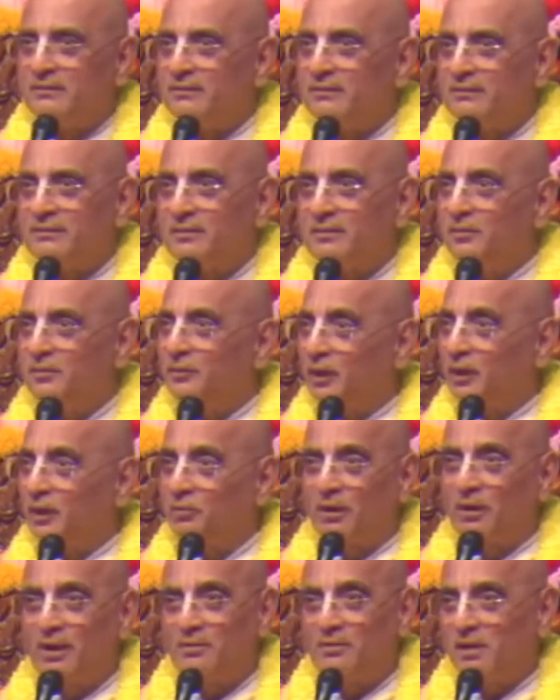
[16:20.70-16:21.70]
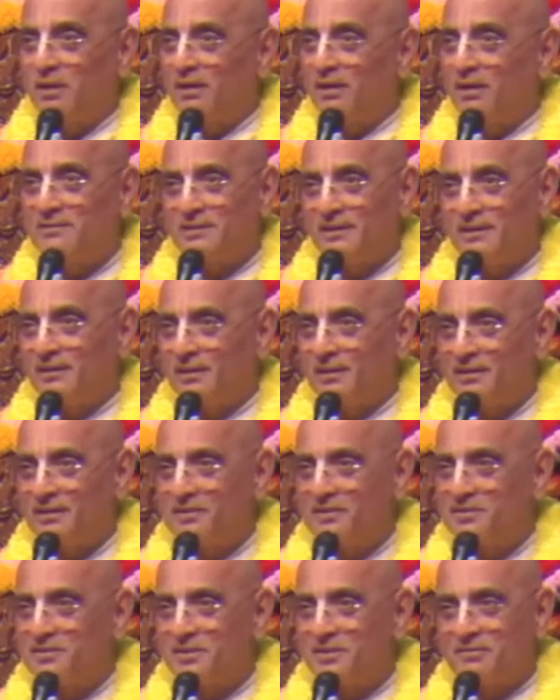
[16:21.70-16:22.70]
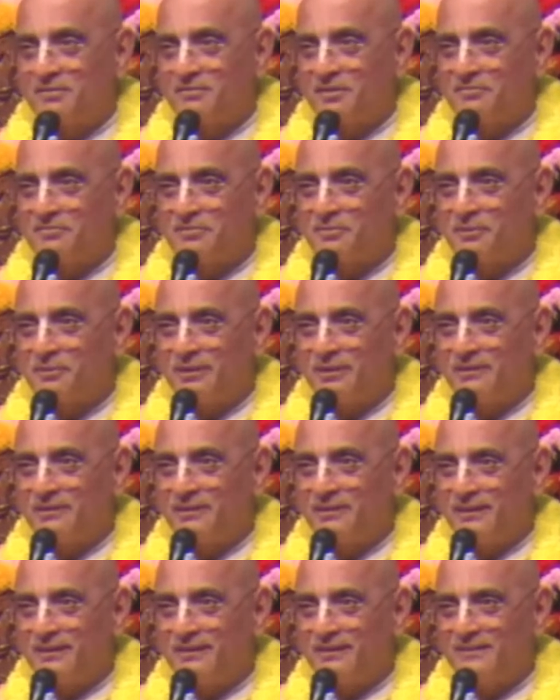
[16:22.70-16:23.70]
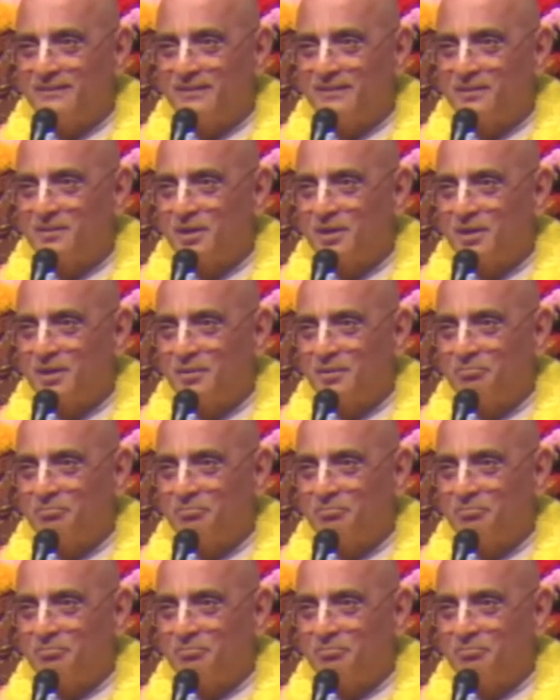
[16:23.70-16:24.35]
You can well imagine the condition of everyone there at that time.